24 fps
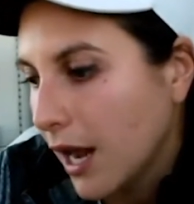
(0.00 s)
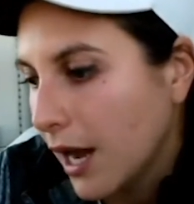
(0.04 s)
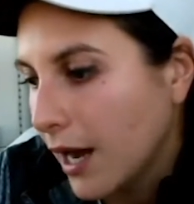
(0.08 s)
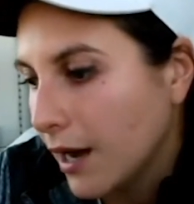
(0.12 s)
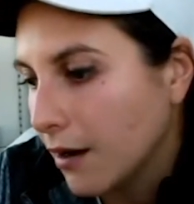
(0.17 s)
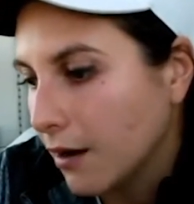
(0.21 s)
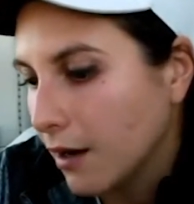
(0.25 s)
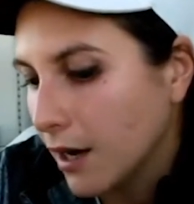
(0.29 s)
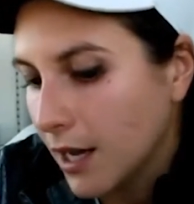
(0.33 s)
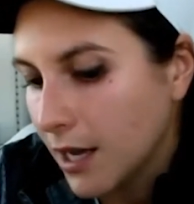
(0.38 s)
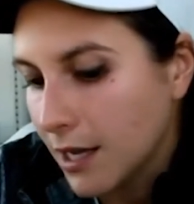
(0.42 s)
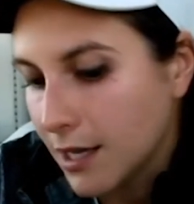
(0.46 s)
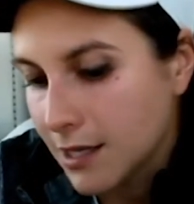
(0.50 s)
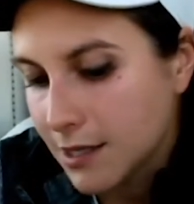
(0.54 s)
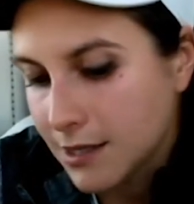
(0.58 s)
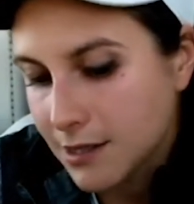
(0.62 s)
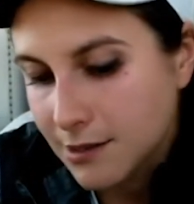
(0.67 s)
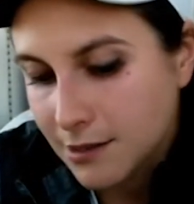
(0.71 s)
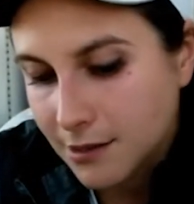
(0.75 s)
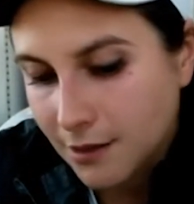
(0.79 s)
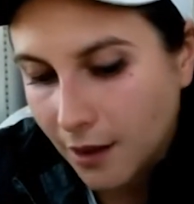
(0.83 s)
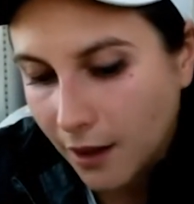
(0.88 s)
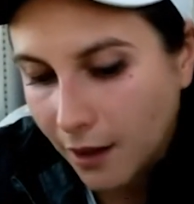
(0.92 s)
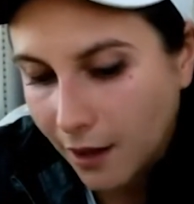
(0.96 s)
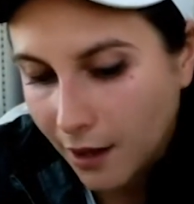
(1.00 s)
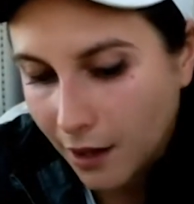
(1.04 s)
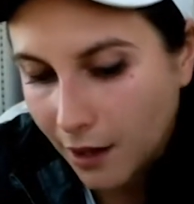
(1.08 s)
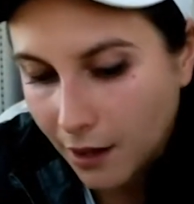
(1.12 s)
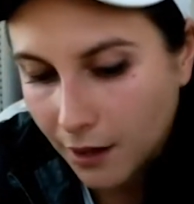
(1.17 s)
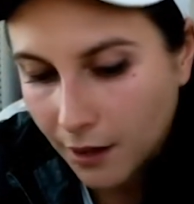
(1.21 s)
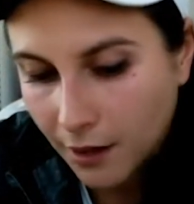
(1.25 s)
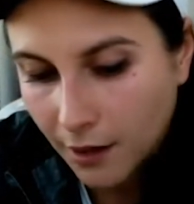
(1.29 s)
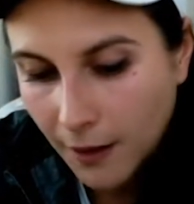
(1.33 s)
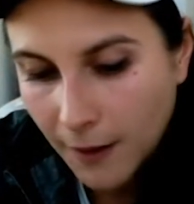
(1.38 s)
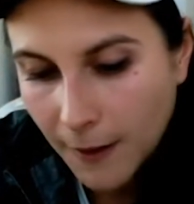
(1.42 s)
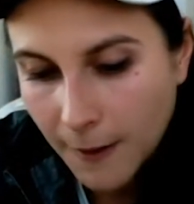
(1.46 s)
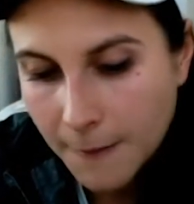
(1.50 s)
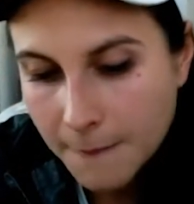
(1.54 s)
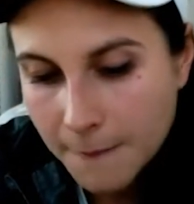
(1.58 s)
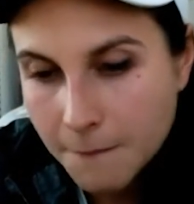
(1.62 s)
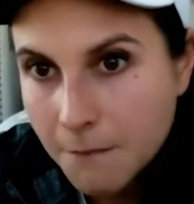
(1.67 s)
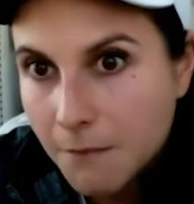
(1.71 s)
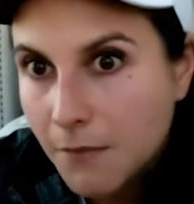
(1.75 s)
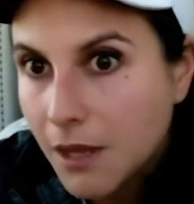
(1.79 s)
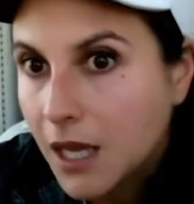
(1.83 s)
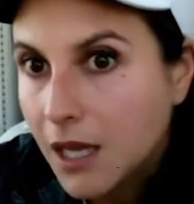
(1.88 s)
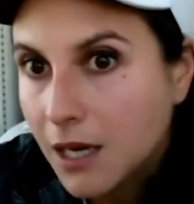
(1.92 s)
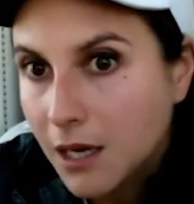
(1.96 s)
areas like
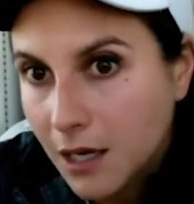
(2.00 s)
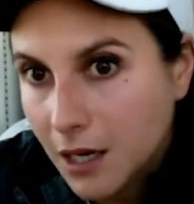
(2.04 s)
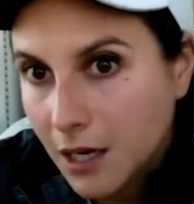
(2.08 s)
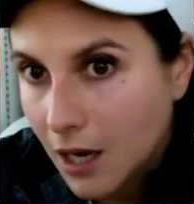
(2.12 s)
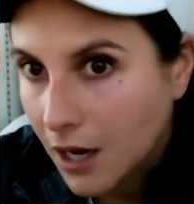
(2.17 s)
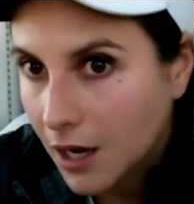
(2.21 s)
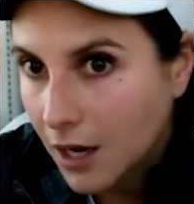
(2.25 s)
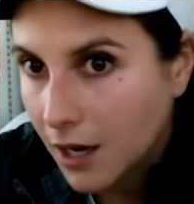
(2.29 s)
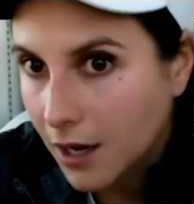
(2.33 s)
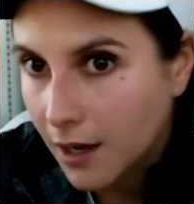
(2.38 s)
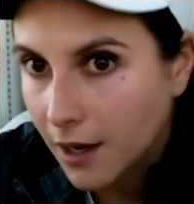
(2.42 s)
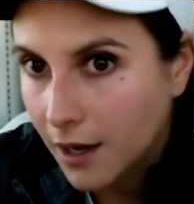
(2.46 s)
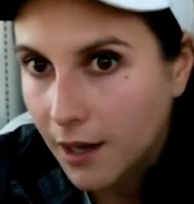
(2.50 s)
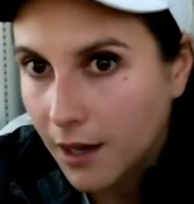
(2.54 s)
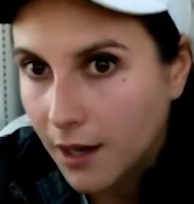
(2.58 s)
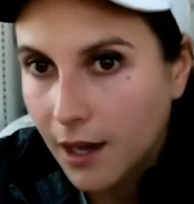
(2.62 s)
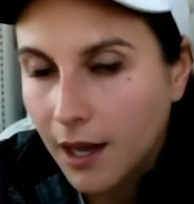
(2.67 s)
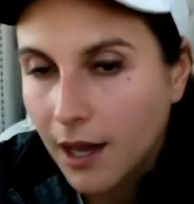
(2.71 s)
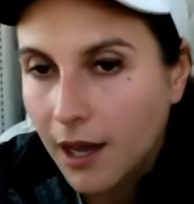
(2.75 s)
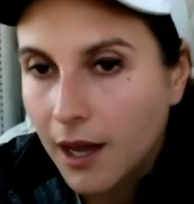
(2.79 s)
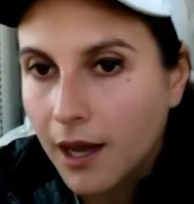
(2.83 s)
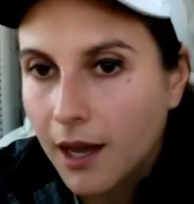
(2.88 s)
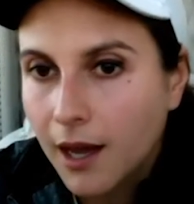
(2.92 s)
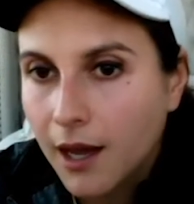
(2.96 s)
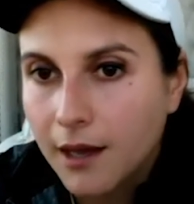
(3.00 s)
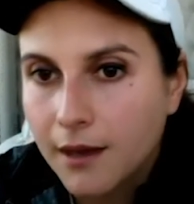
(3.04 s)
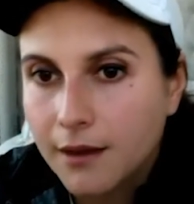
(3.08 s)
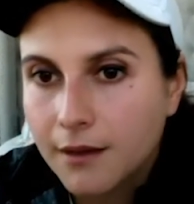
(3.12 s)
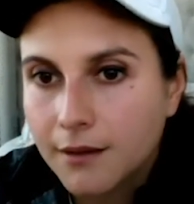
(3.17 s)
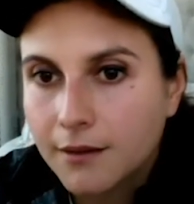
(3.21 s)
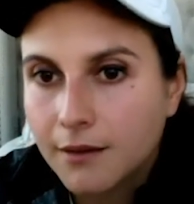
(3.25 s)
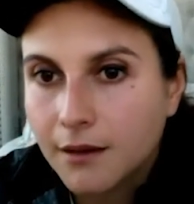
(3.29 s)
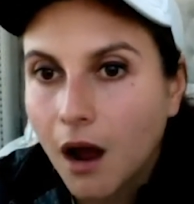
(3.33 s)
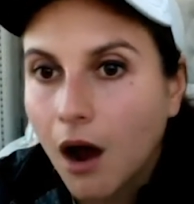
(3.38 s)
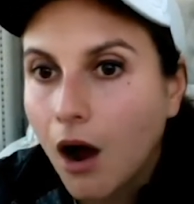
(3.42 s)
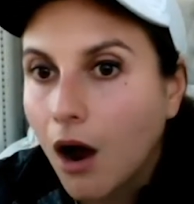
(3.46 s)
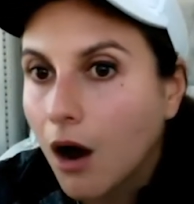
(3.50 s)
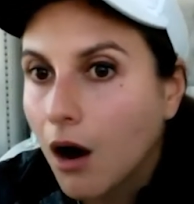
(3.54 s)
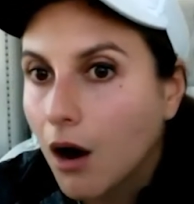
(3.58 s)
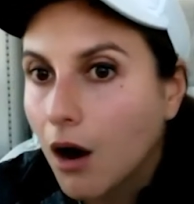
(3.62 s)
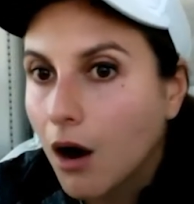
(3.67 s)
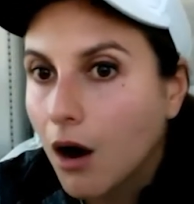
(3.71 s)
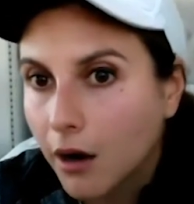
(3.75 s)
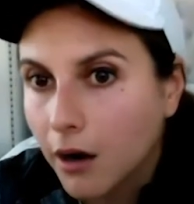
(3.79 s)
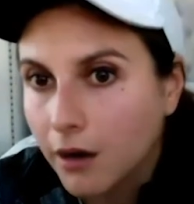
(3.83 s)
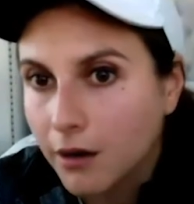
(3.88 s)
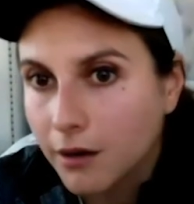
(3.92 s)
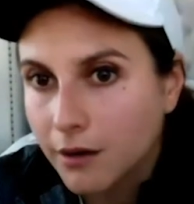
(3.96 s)
media and
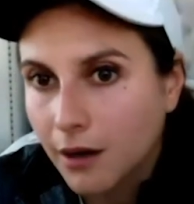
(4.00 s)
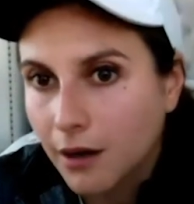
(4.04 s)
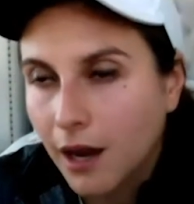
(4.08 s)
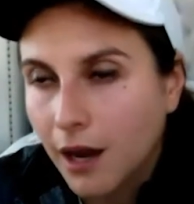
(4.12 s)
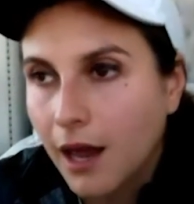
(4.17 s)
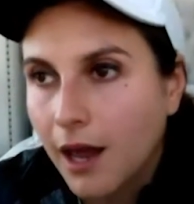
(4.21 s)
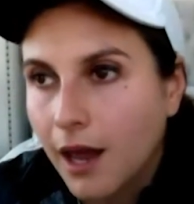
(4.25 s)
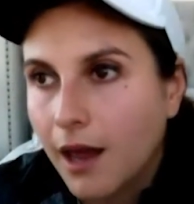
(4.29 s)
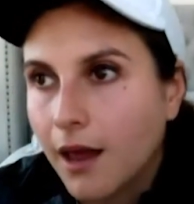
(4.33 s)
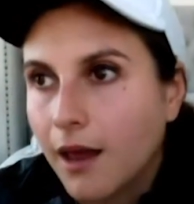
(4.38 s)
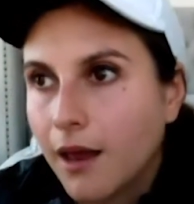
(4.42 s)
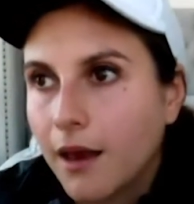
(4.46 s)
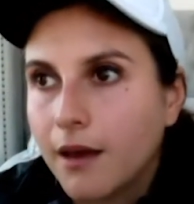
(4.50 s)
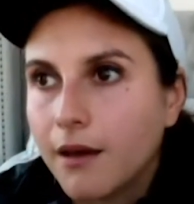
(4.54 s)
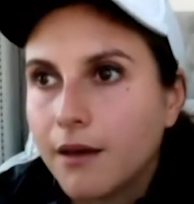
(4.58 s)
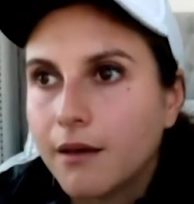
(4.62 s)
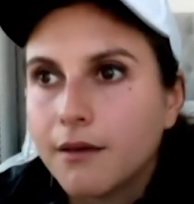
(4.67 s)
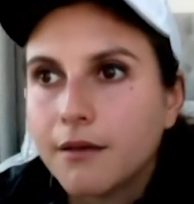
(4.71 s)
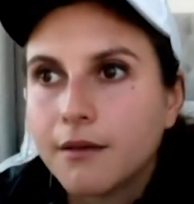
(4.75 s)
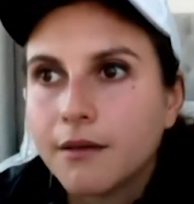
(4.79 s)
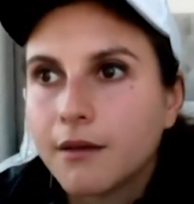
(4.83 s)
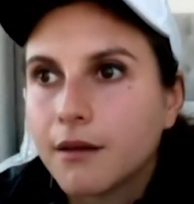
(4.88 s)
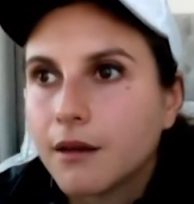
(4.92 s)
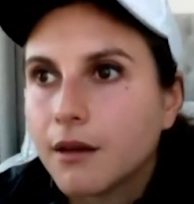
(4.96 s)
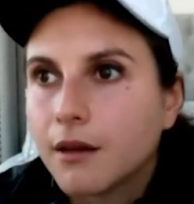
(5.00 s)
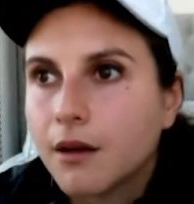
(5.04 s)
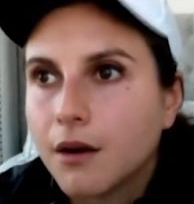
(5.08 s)
art and,